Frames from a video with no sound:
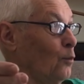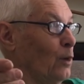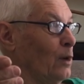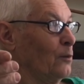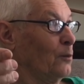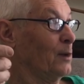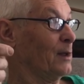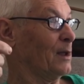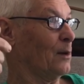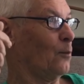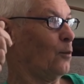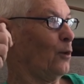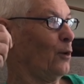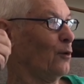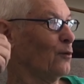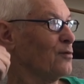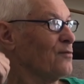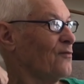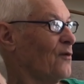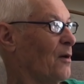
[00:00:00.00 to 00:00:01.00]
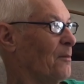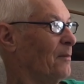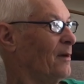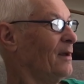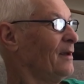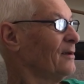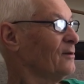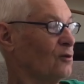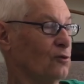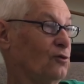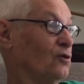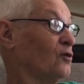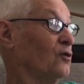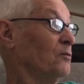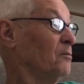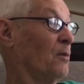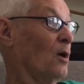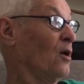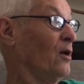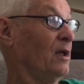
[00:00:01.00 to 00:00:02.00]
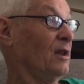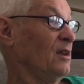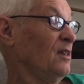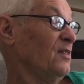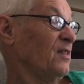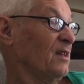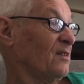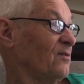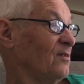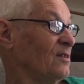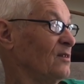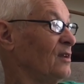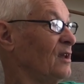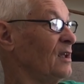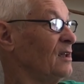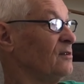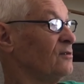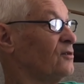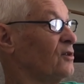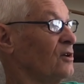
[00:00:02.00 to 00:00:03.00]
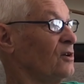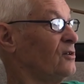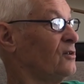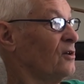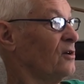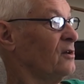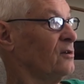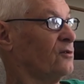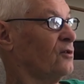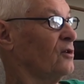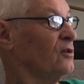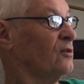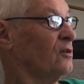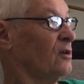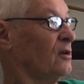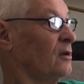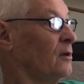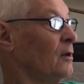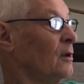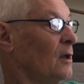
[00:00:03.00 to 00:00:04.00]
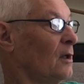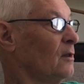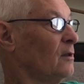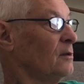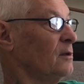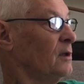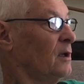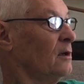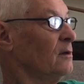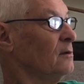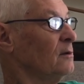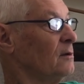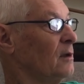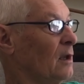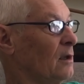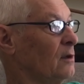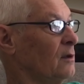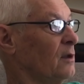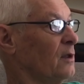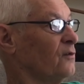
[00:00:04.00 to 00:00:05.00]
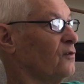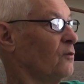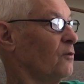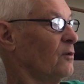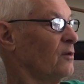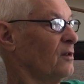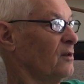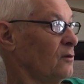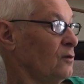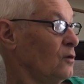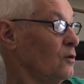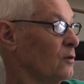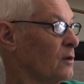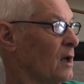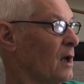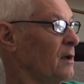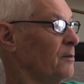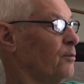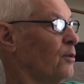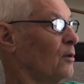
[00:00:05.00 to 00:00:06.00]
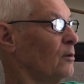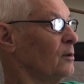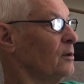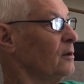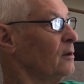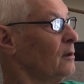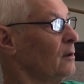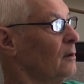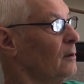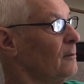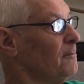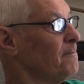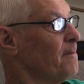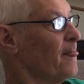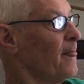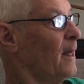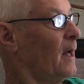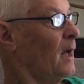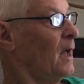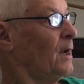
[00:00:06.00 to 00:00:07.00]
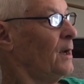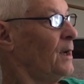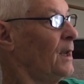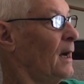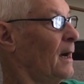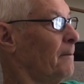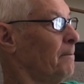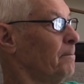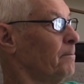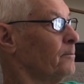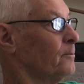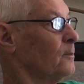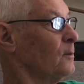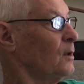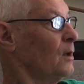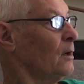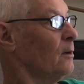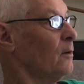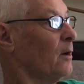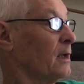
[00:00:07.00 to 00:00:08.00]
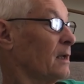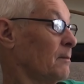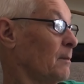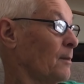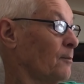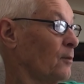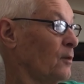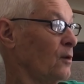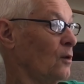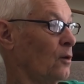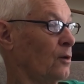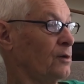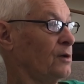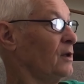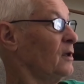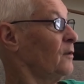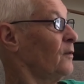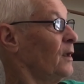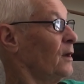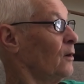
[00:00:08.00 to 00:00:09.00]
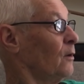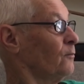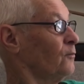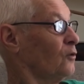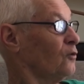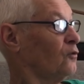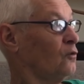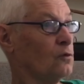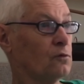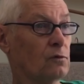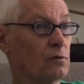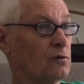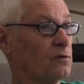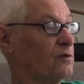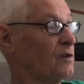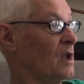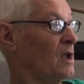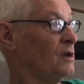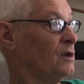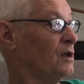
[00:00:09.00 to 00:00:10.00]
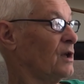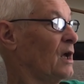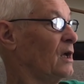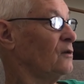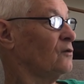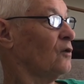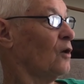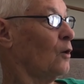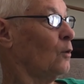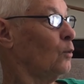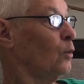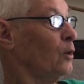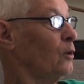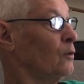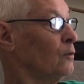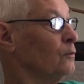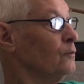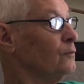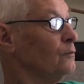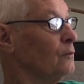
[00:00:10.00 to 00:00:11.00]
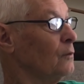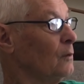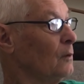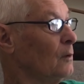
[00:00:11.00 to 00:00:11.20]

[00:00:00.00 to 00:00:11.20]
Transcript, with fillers: where do we get wheels from? Because you couldn't buy anything in, in TT, TT, you know, unless you're in the UK probably. And, um, you know, I come up with the idea then of just using standard HO wheels,